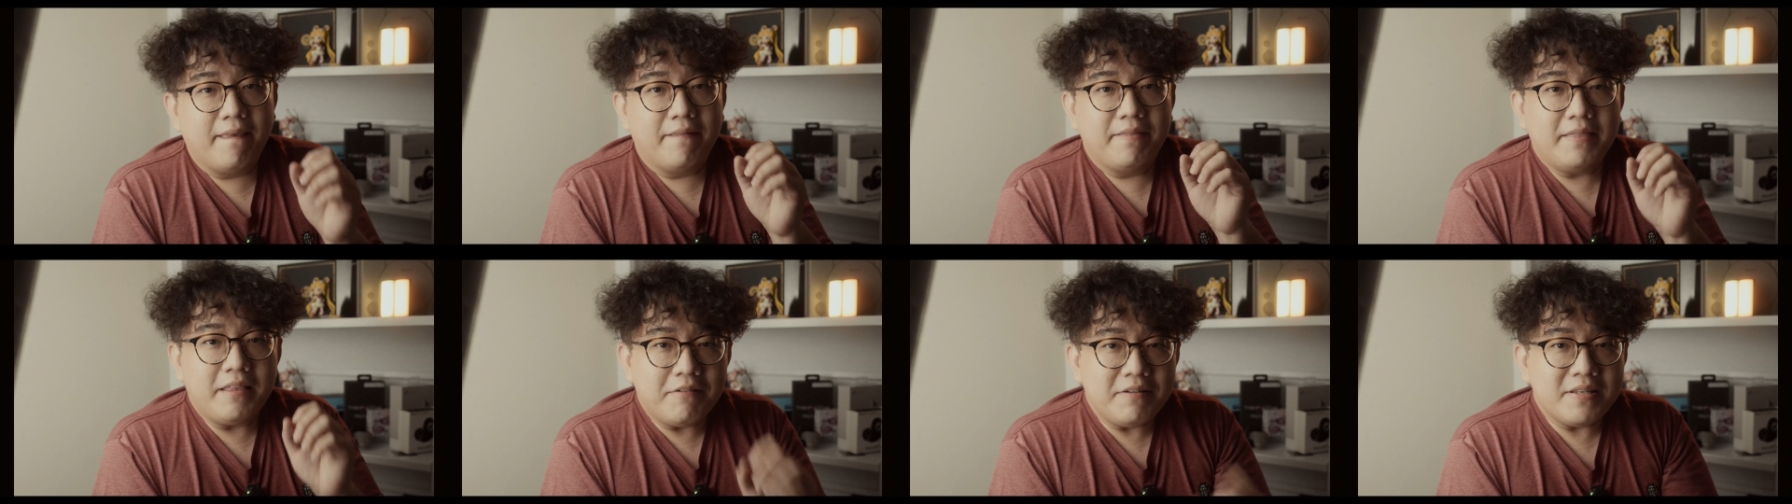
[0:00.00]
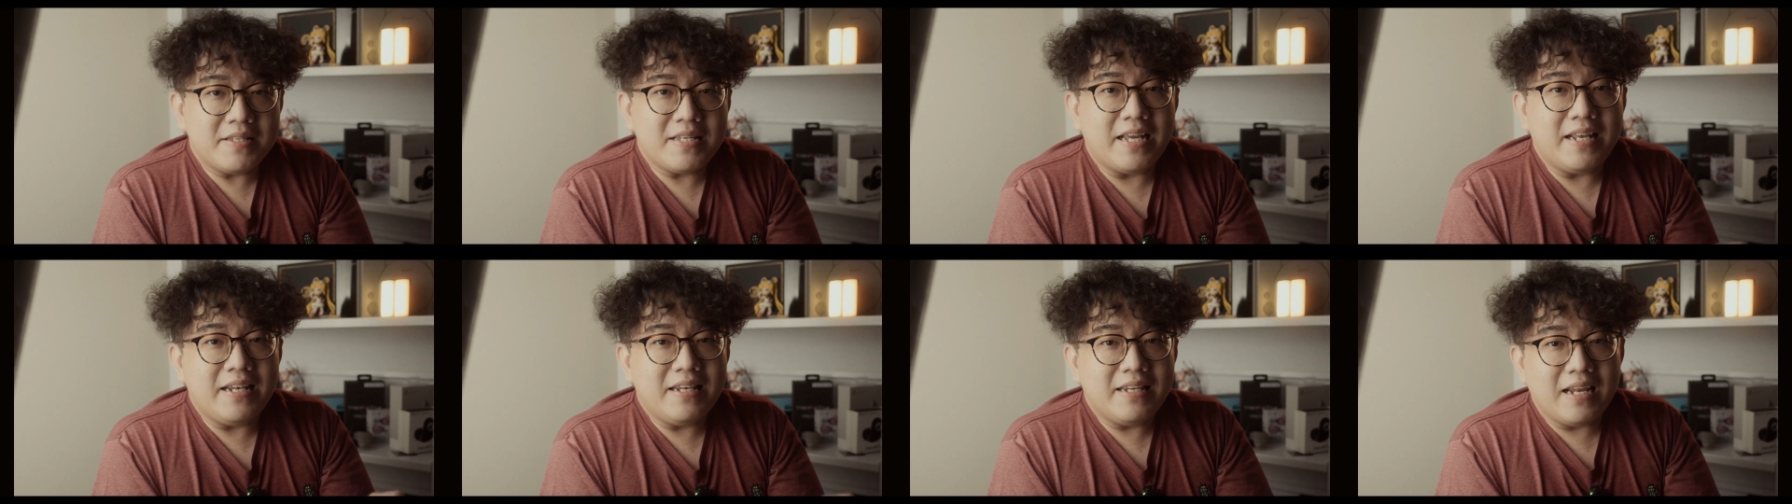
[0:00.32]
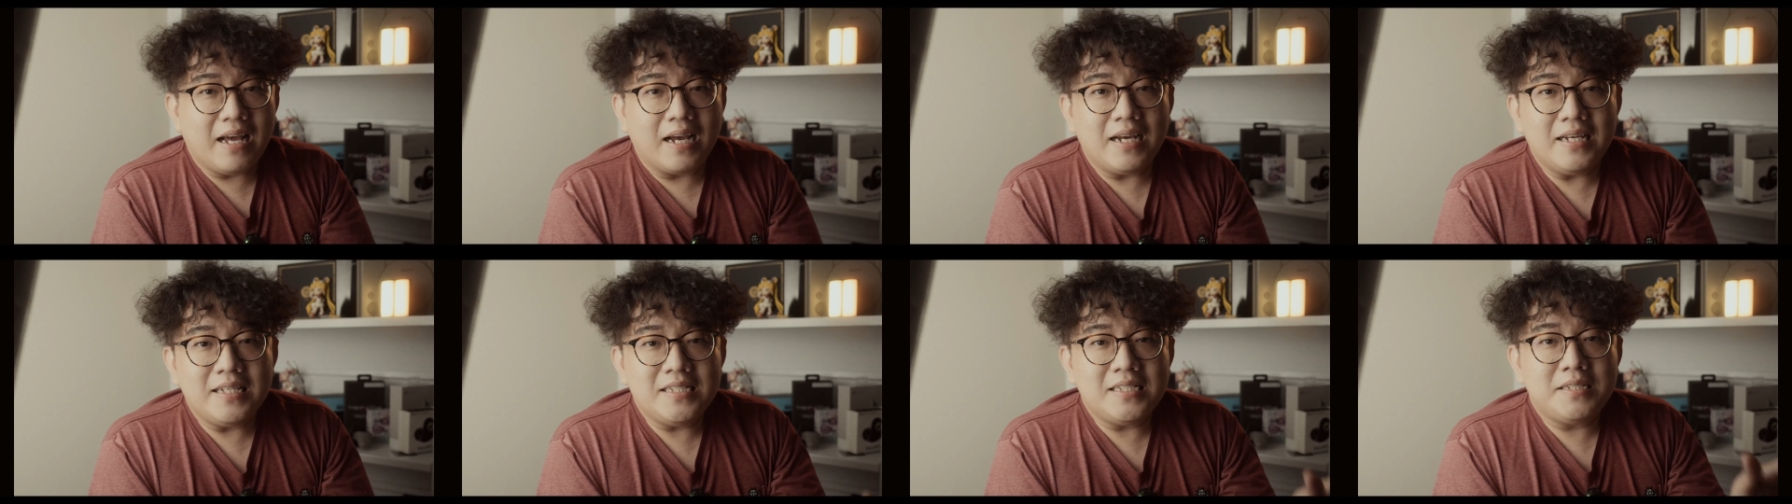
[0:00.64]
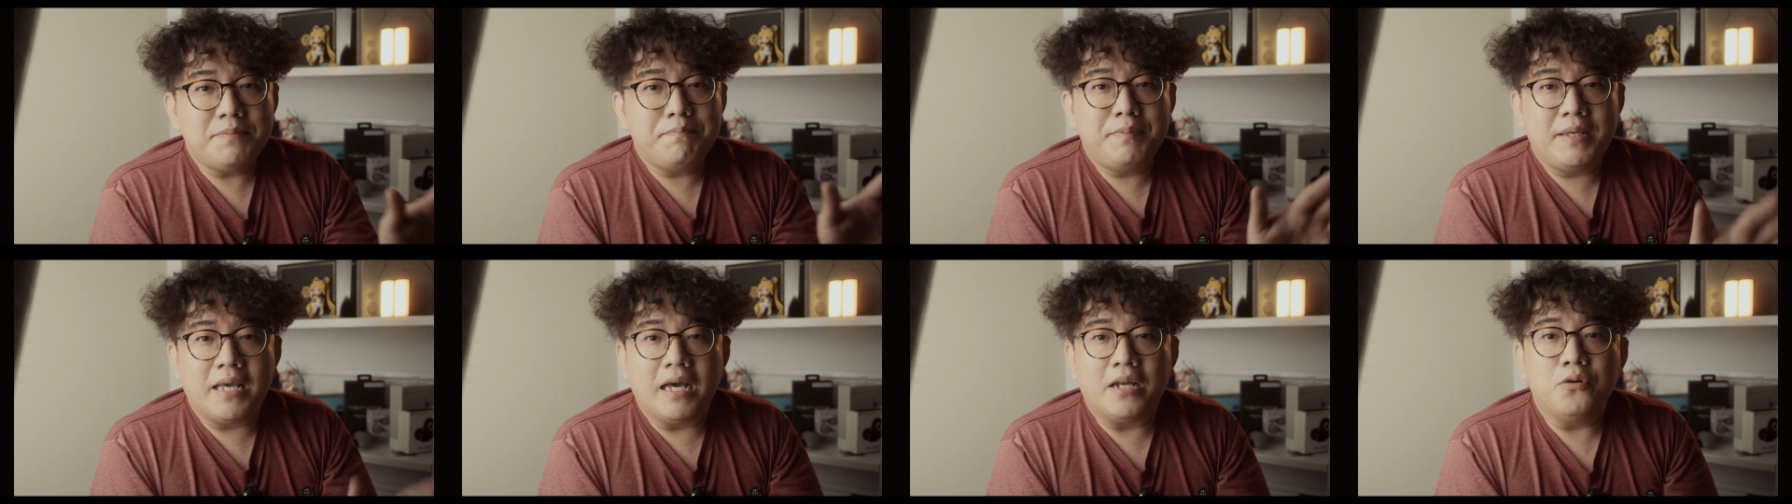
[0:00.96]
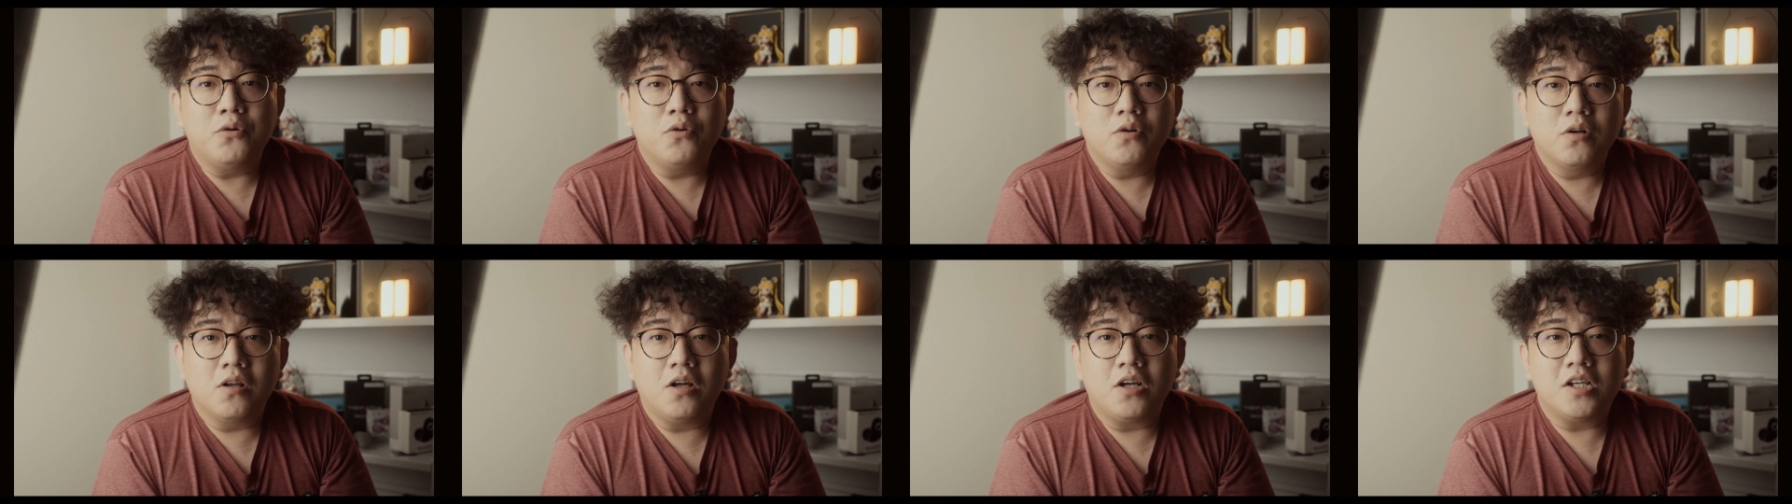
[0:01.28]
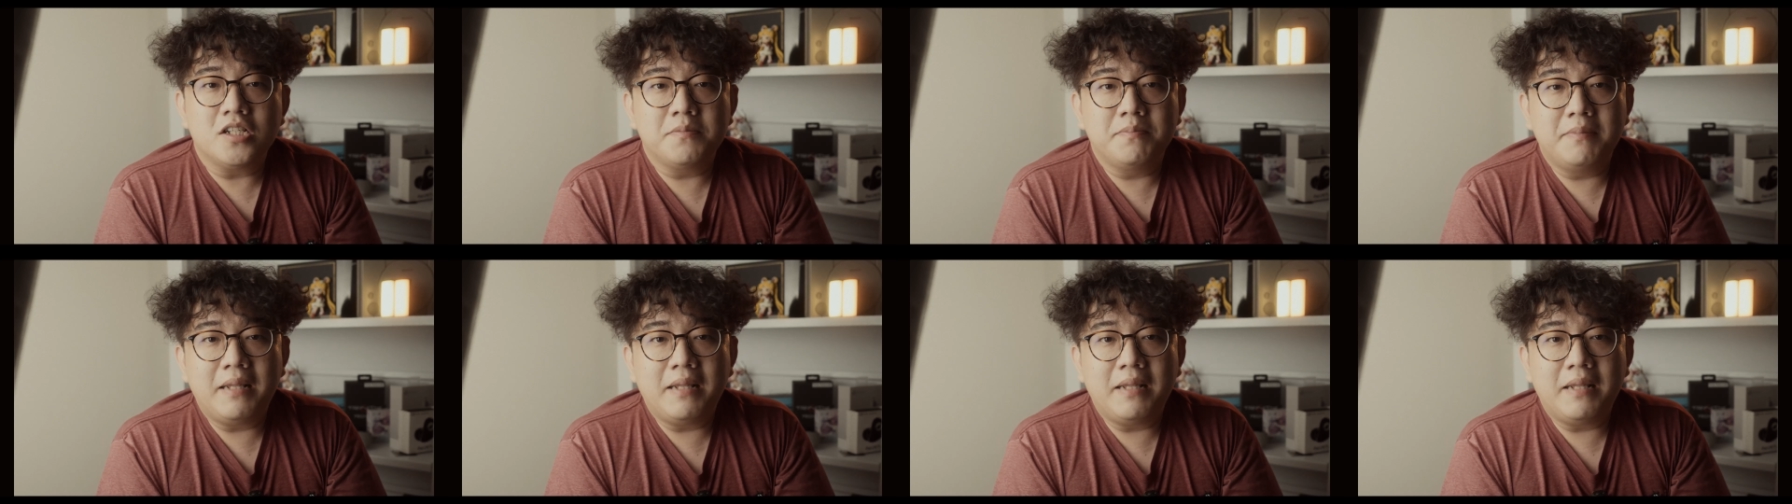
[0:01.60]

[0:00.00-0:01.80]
There is a nice piano gloss